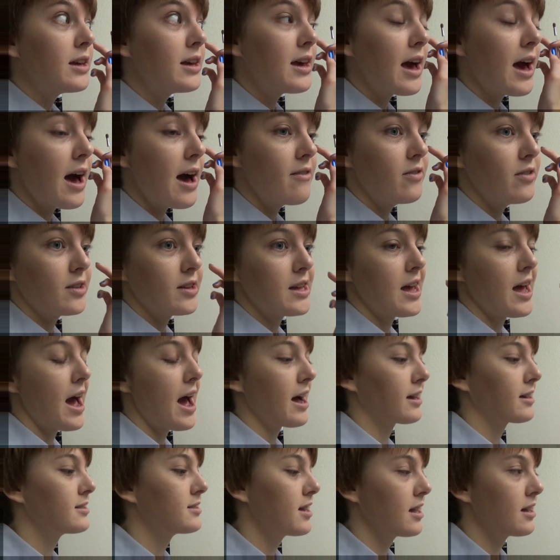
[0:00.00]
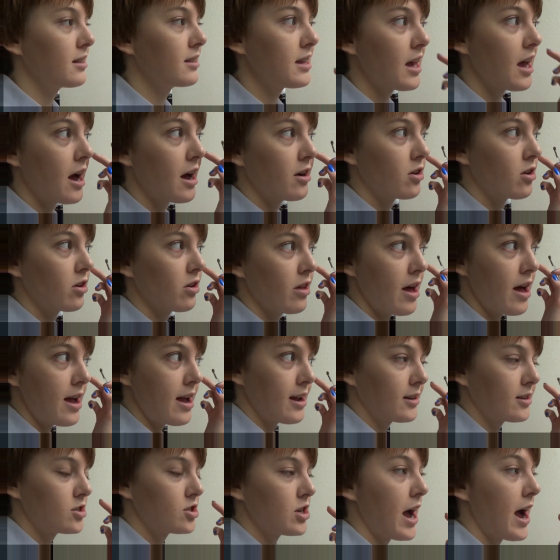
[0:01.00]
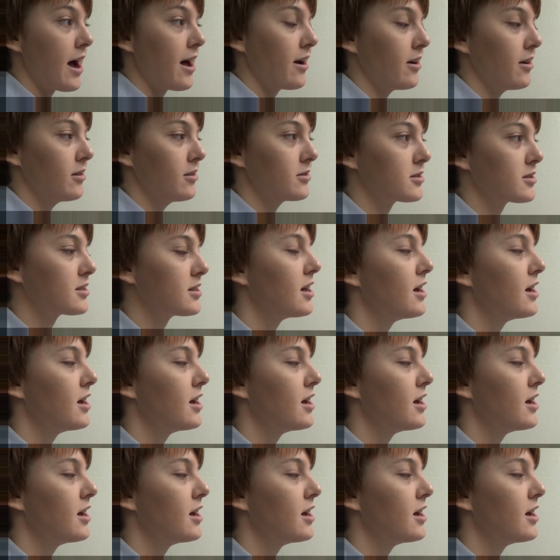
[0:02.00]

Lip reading: heavily accent the underlying shadows.